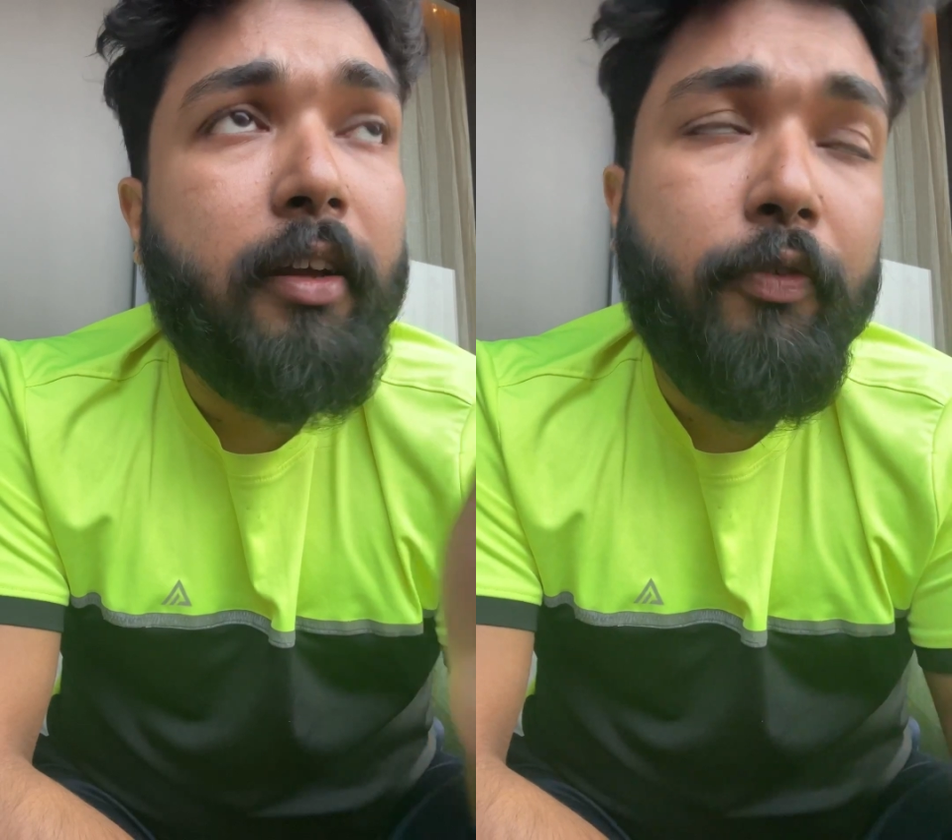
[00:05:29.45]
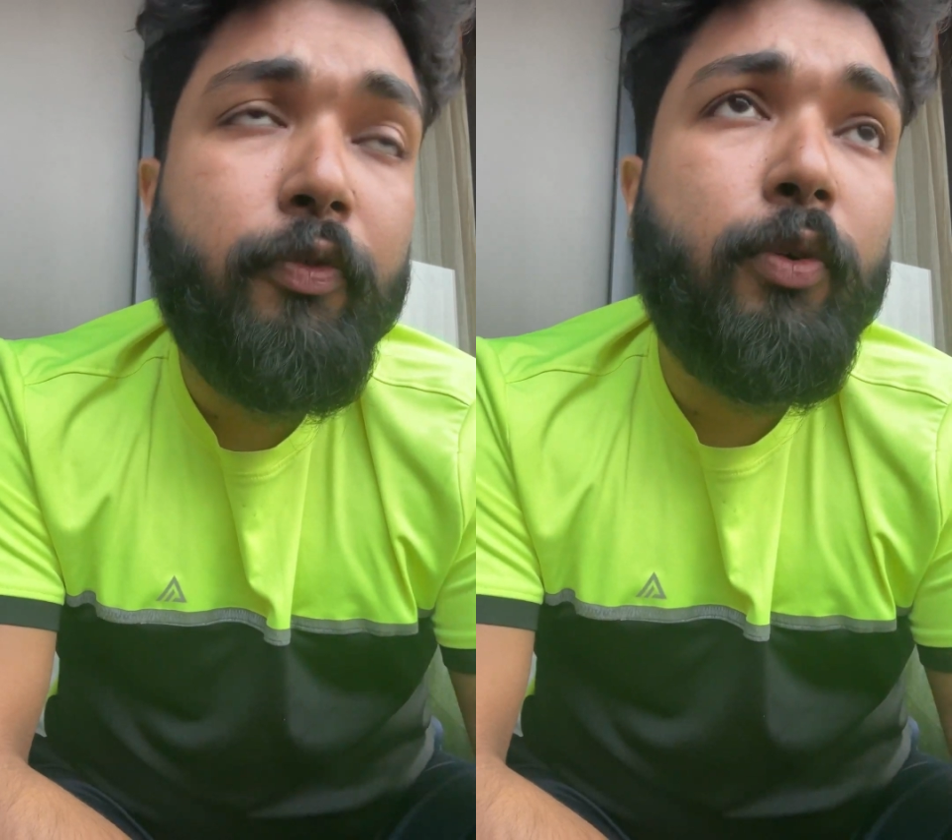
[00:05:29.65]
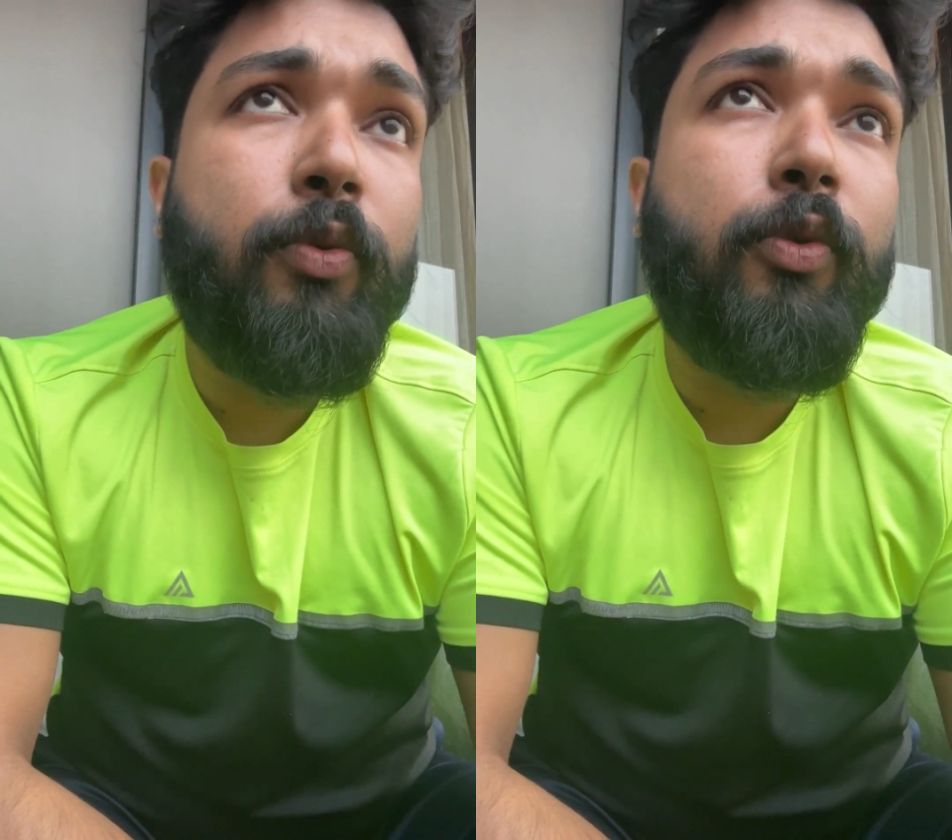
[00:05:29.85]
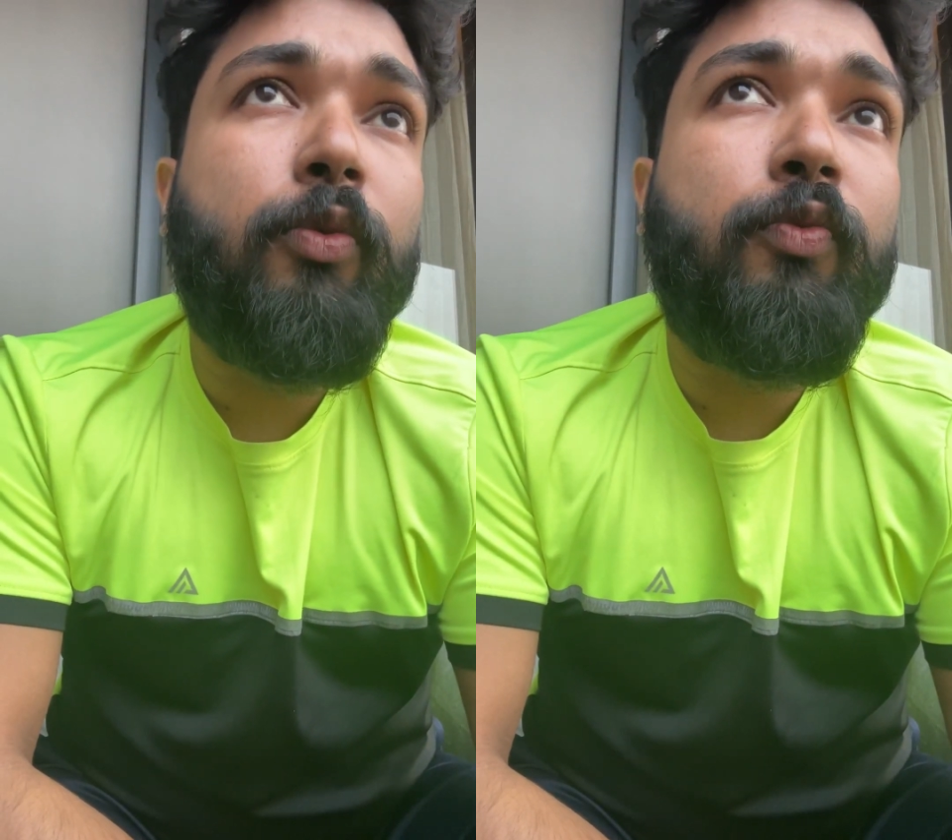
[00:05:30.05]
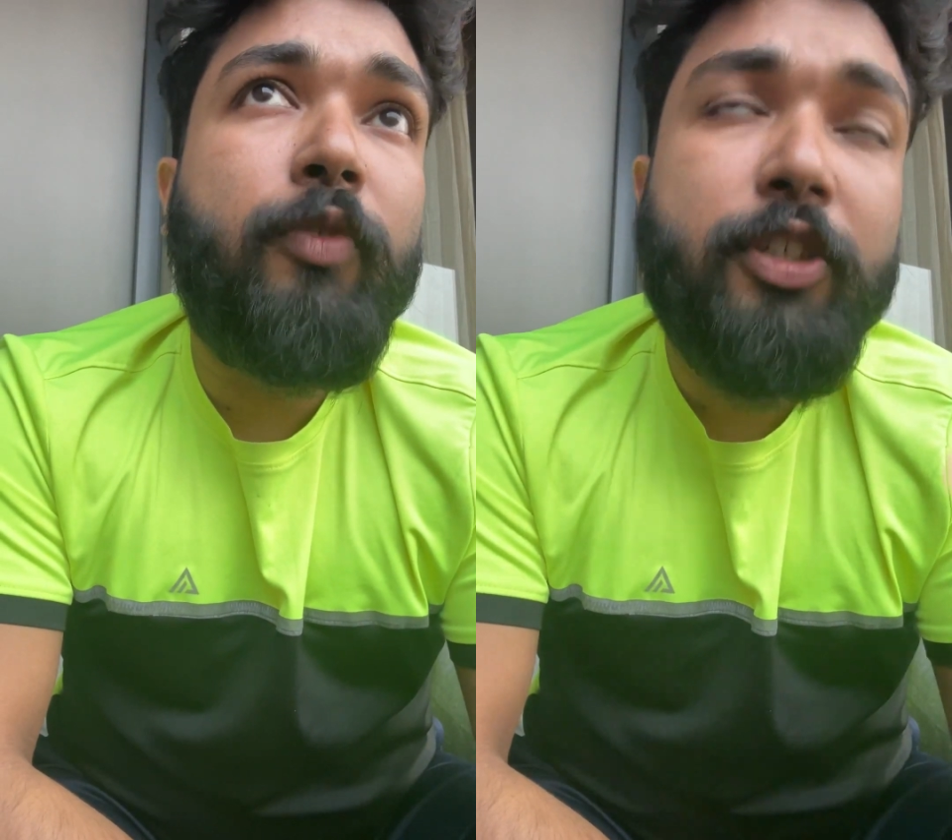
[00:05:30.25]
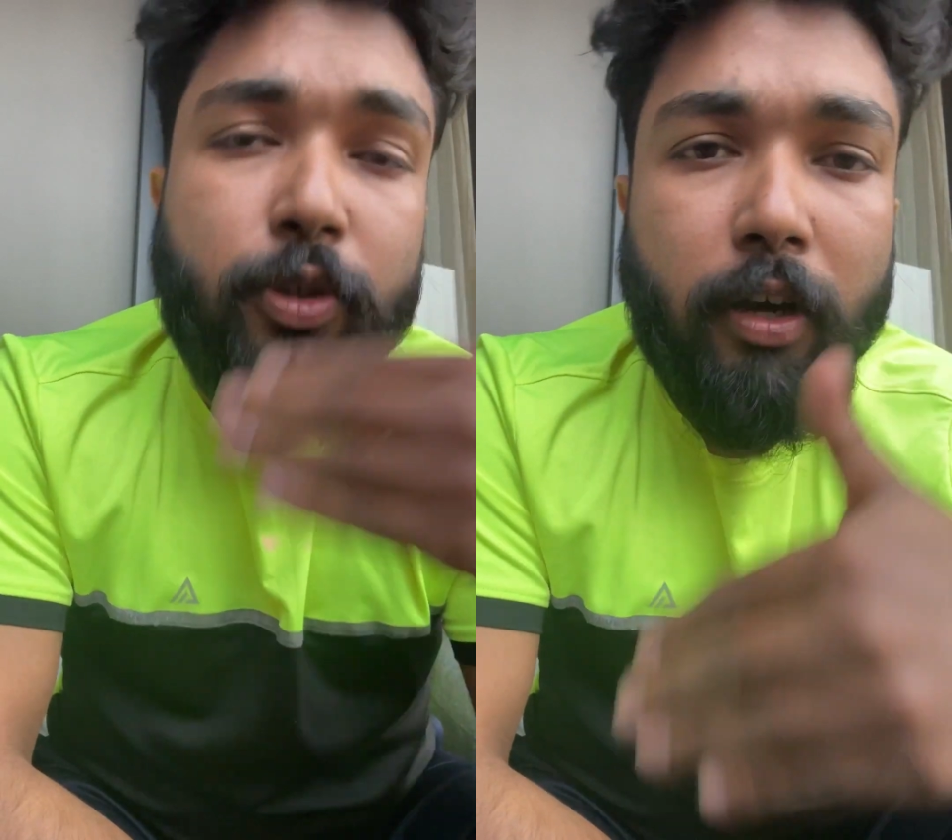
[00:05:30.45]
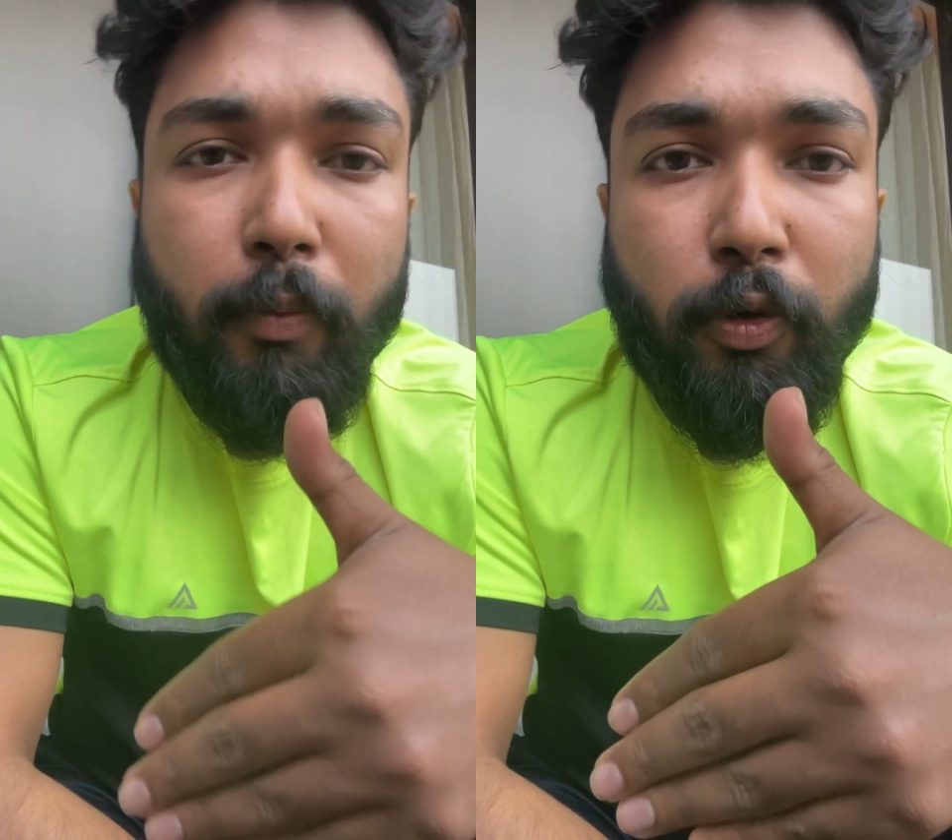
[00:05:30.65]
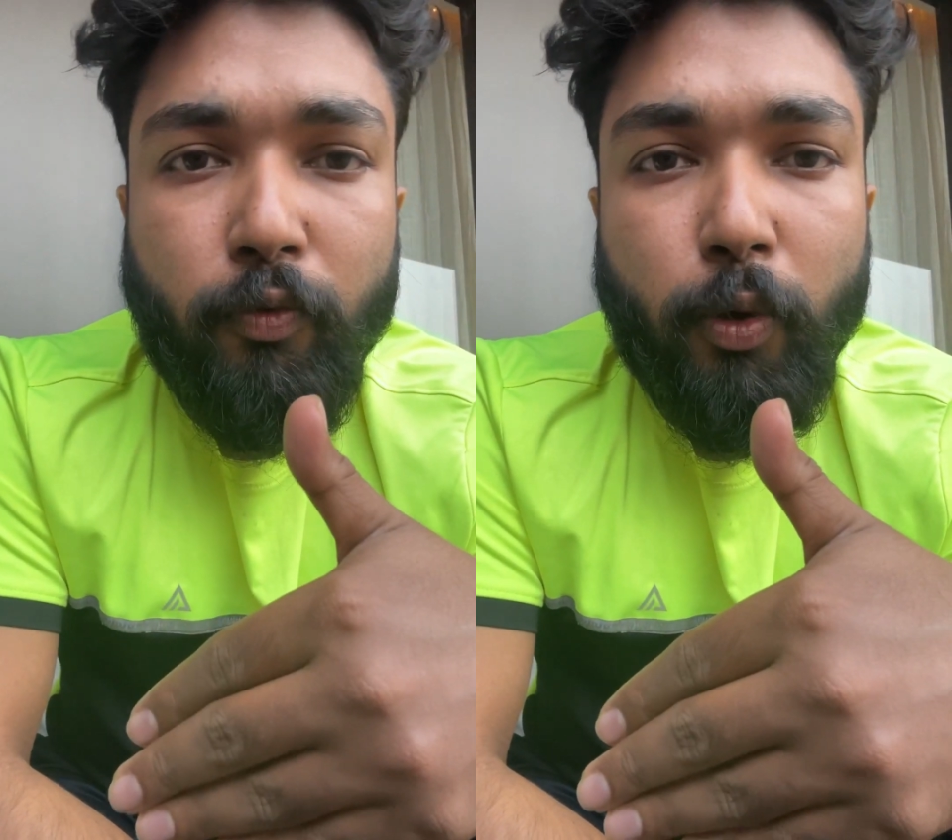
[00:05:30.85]
If you wish to
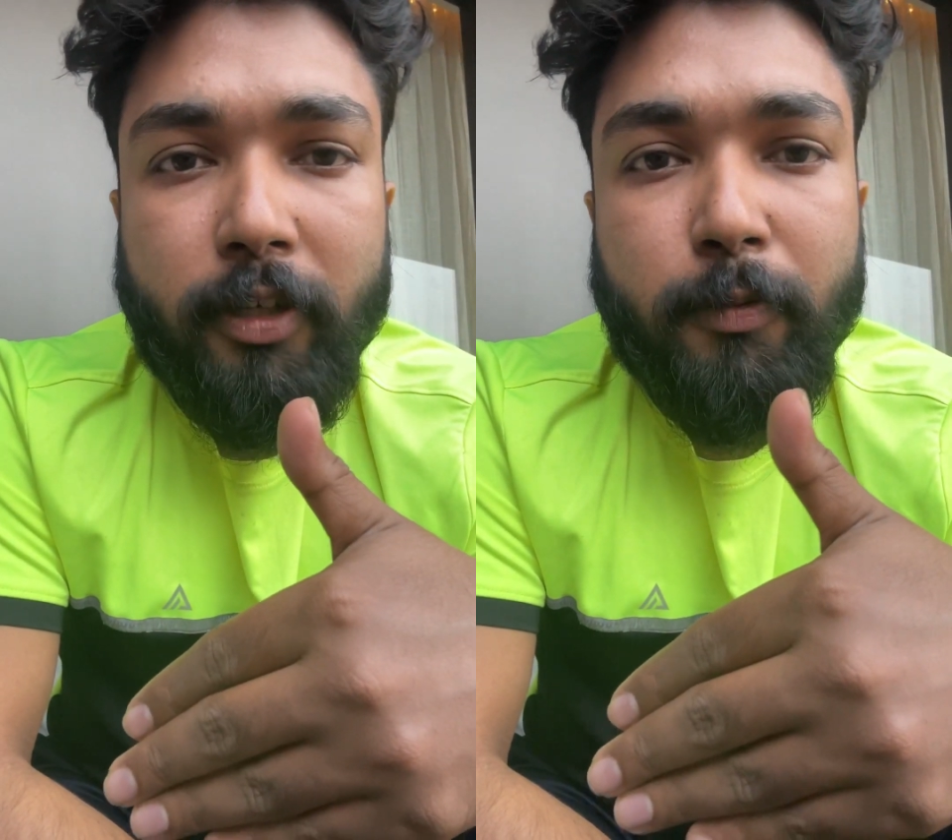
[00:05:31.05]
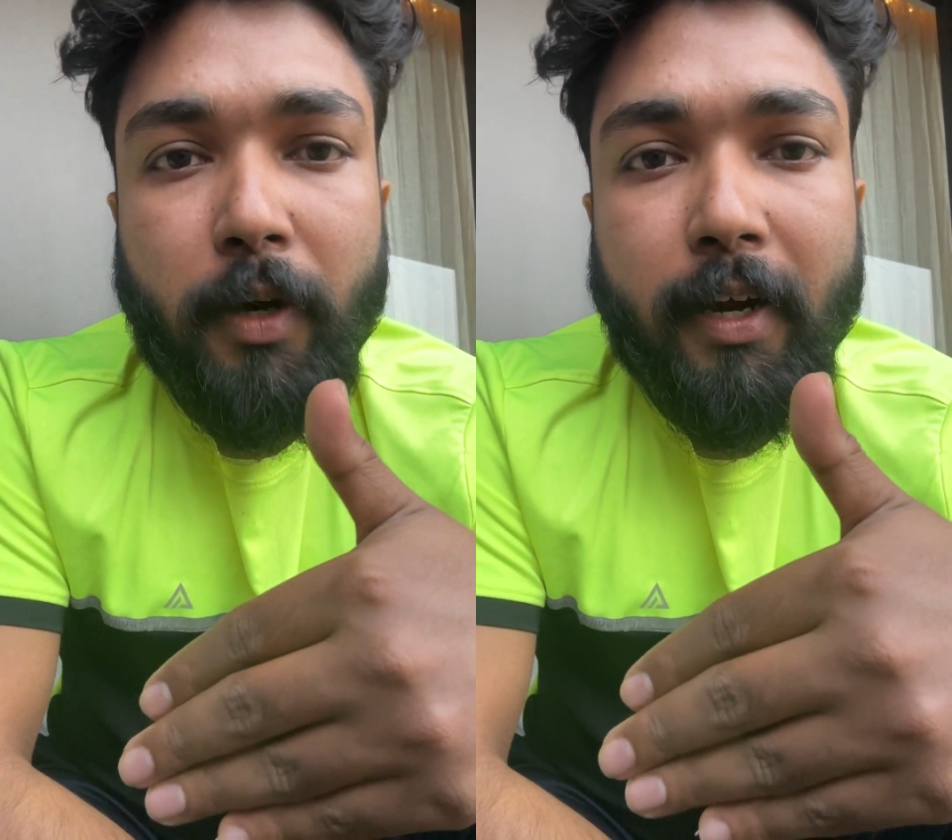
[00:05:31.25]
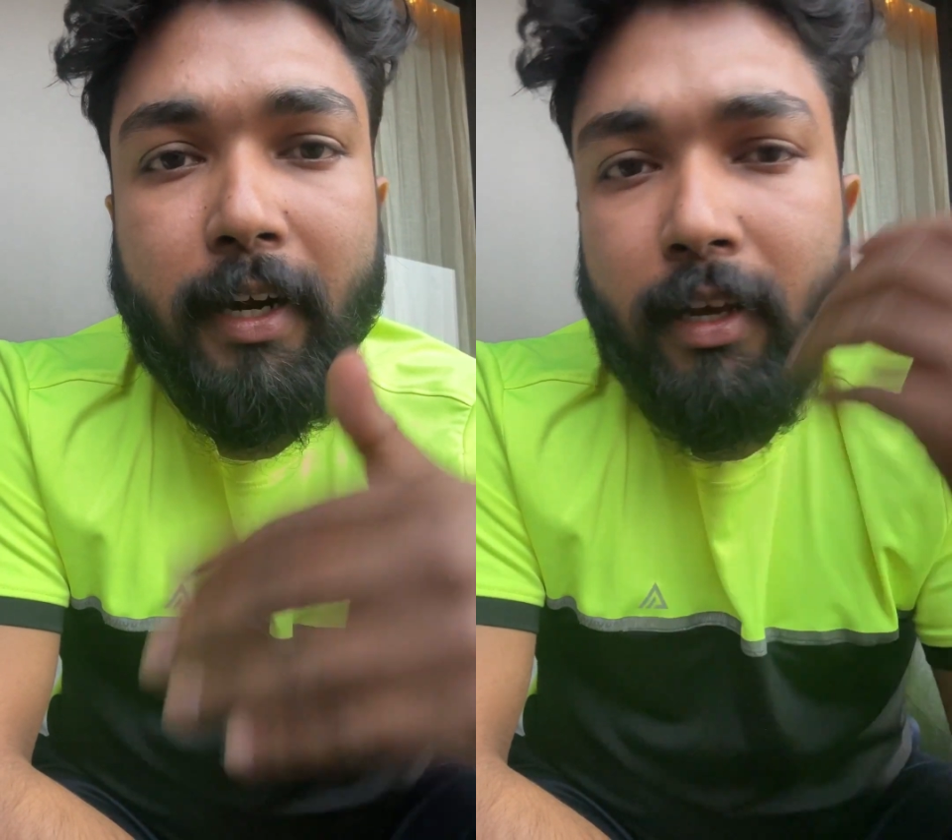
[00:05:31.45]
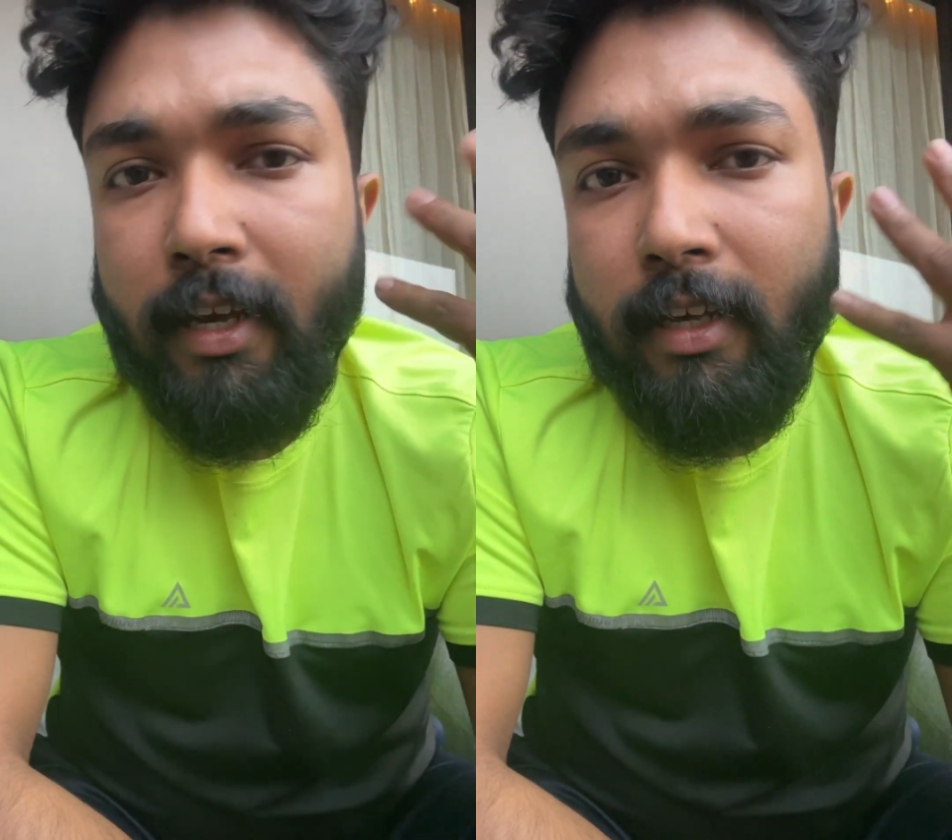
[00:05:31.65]
come to forex market,